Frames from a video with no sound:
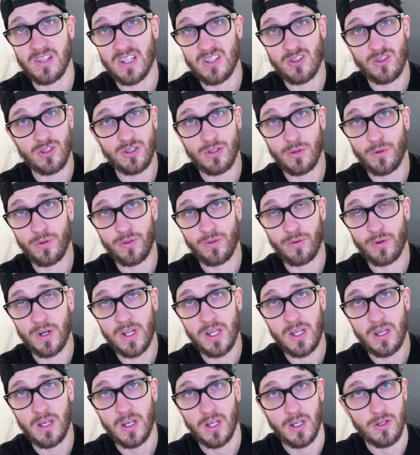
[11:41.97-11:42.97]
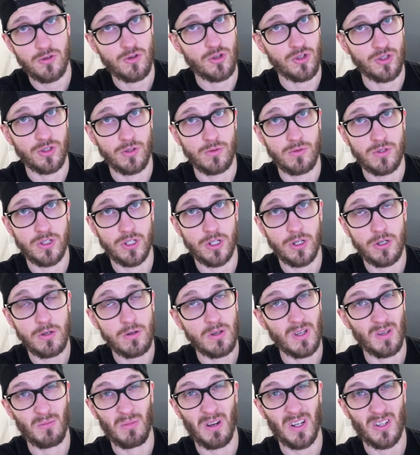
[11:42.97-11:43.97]
then just do 3. Just do
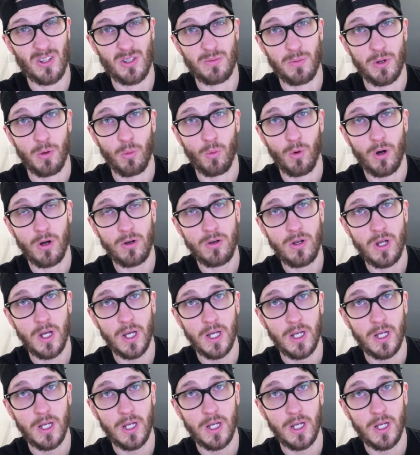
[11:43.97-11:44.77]
2, it might just be 1.